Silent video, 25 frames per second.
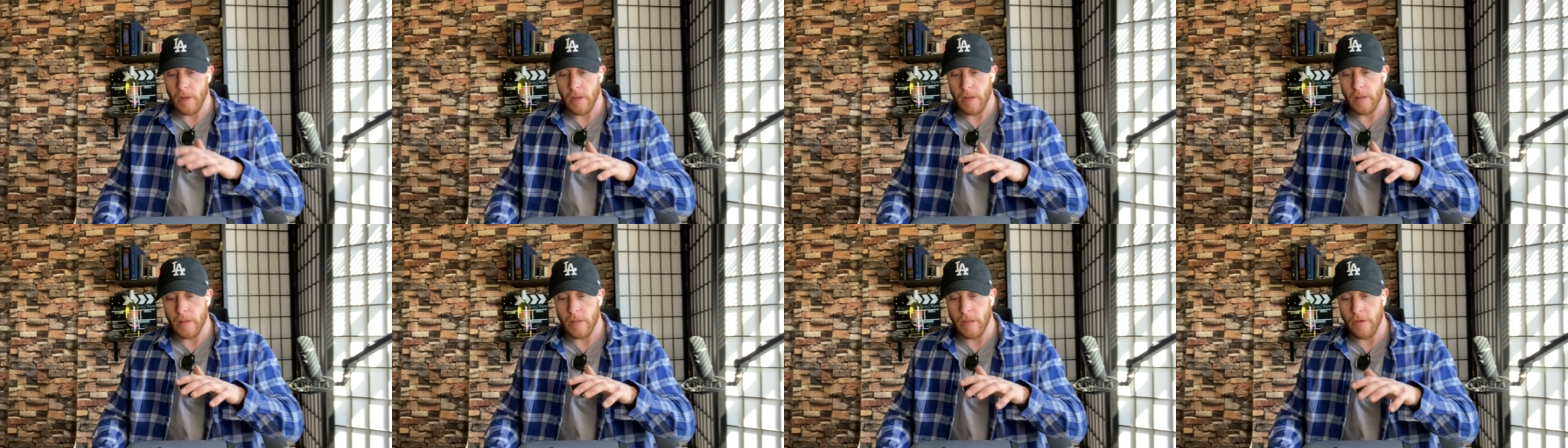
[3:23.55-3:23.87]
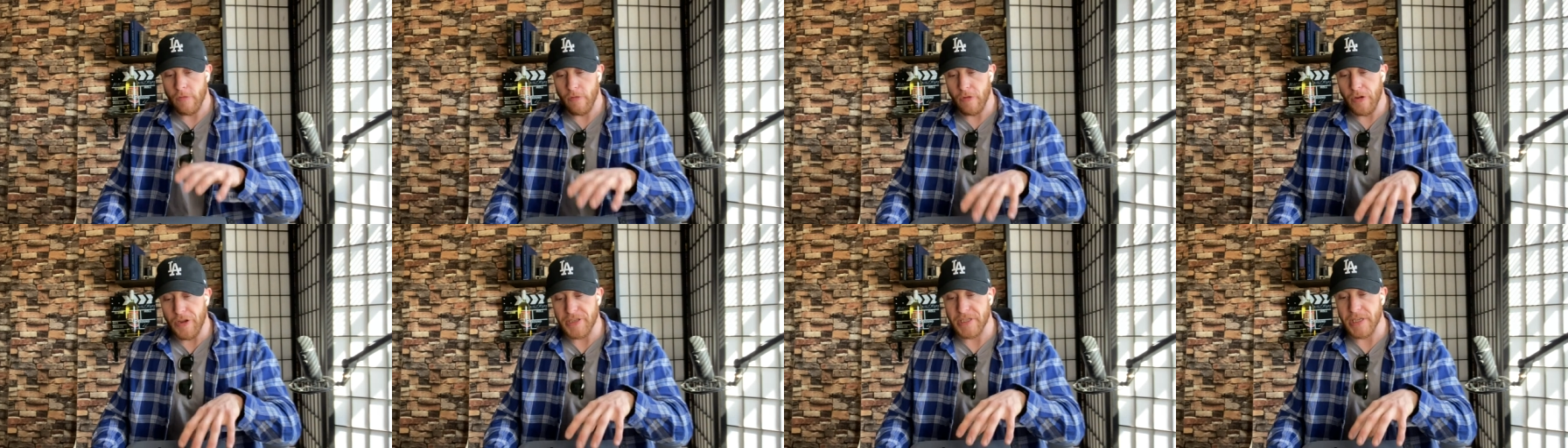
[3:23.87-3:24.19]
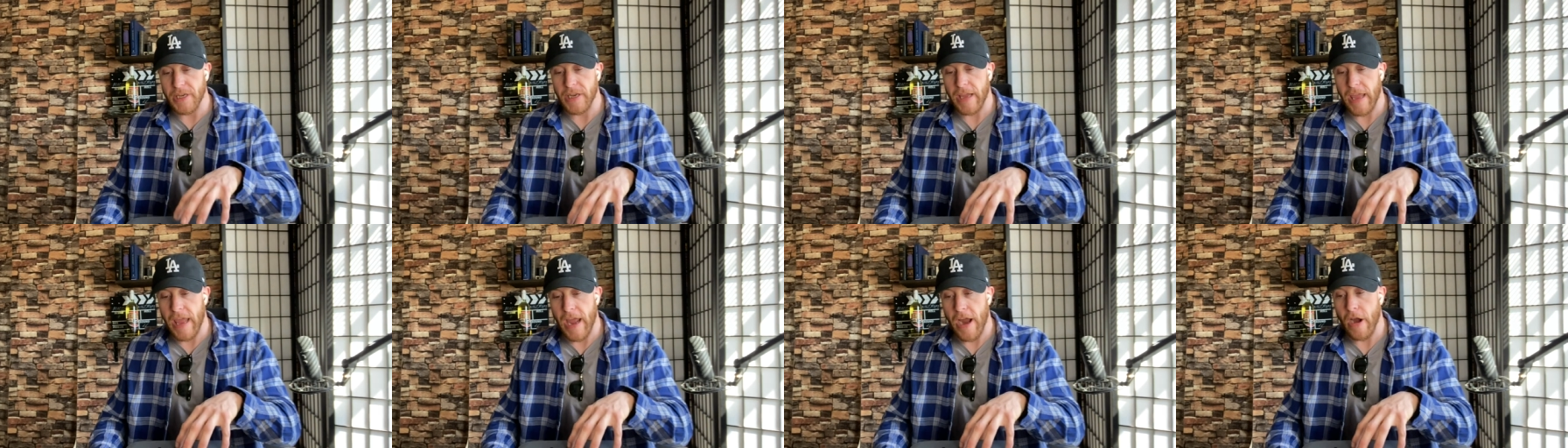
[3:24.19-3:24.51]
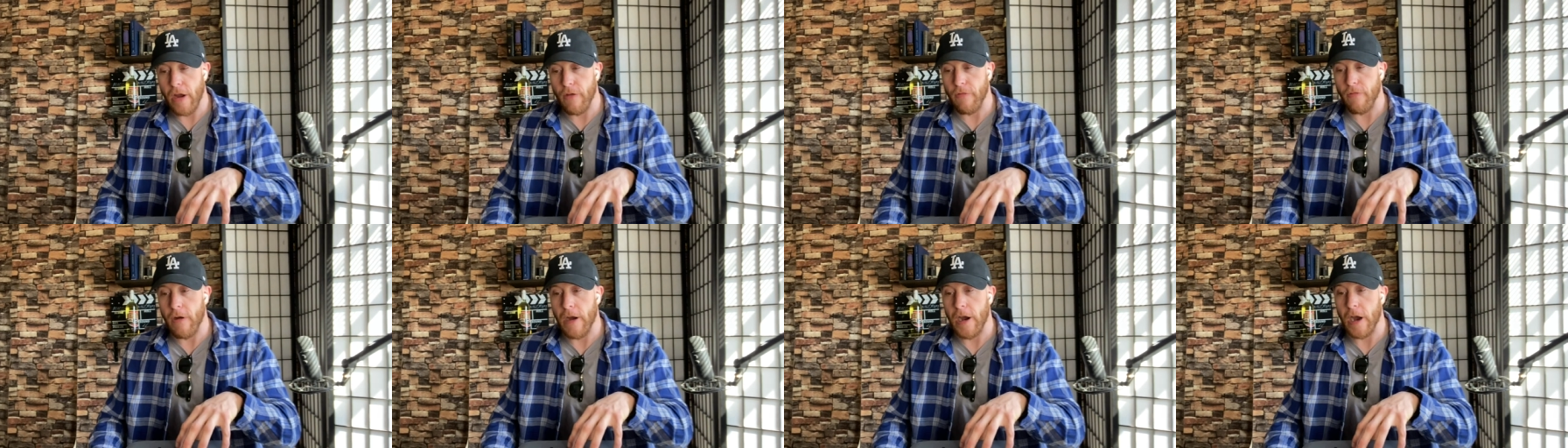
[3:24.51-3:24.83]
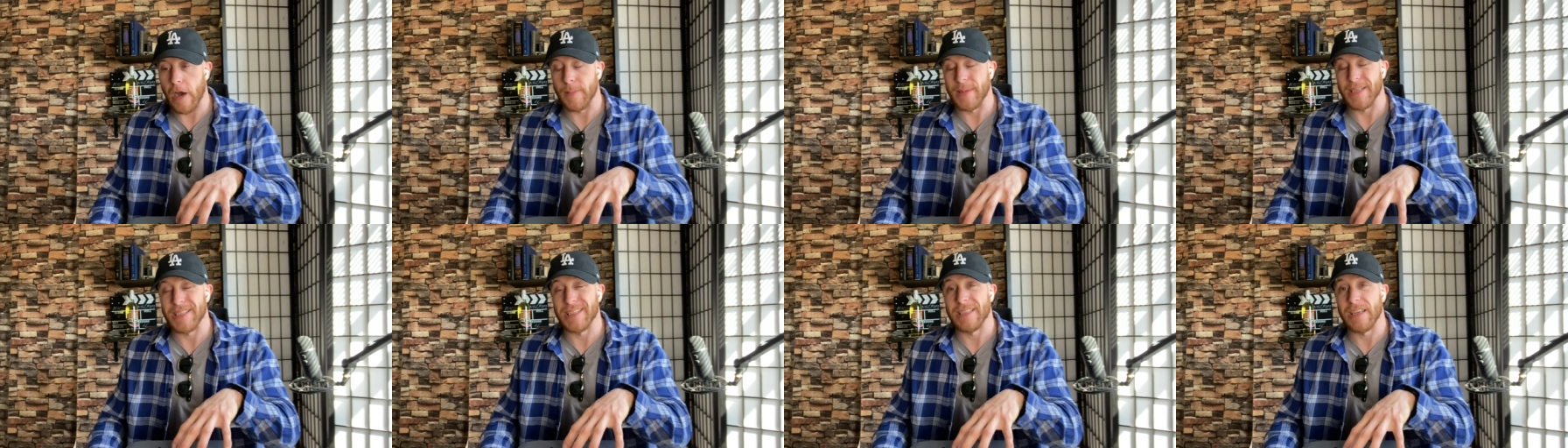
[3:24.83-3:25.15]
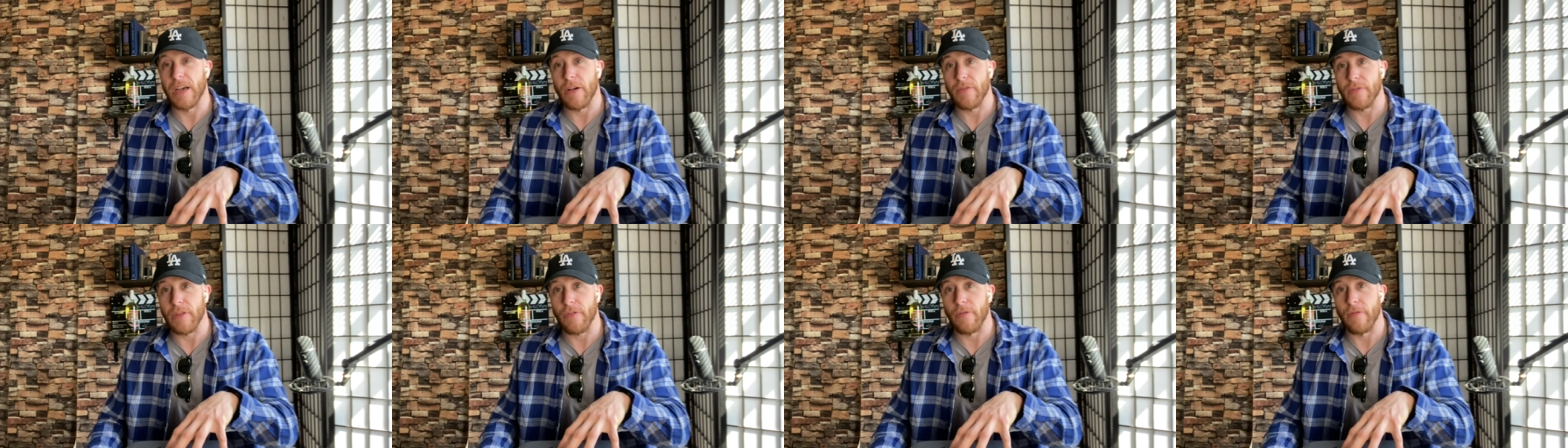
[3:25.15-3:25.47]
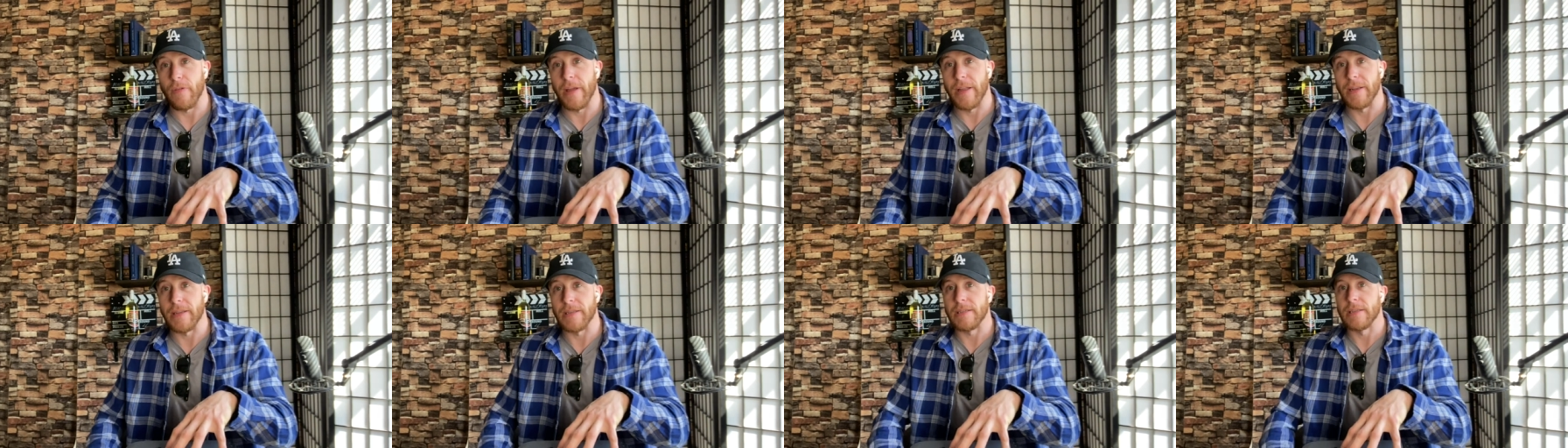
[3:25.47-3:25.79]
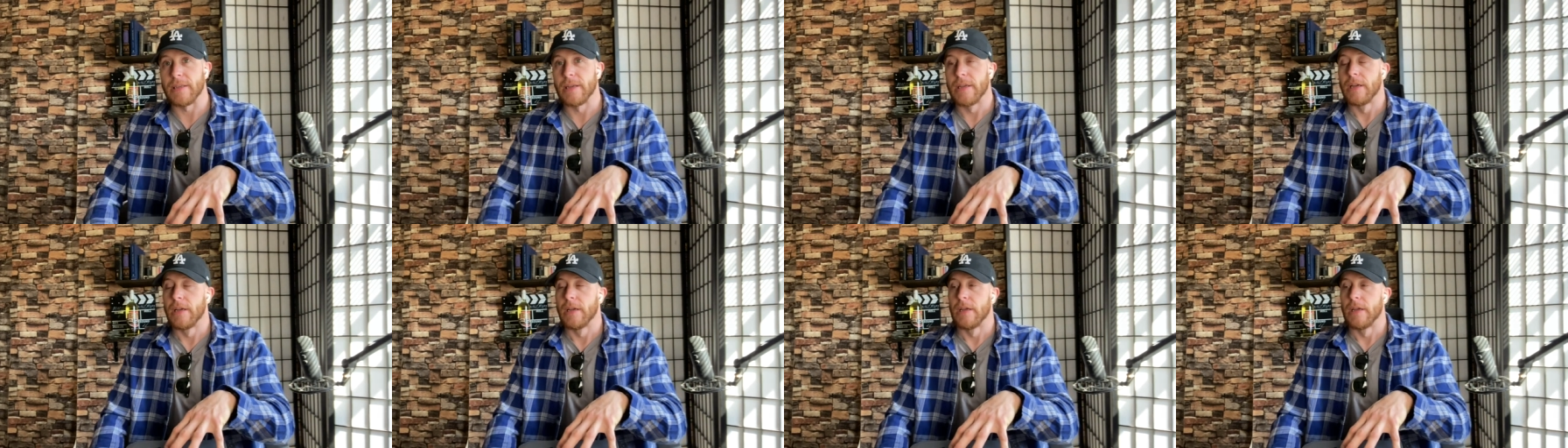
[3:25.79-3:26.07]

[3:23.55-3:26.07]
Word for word: the reason to carry a firearm is self-defense.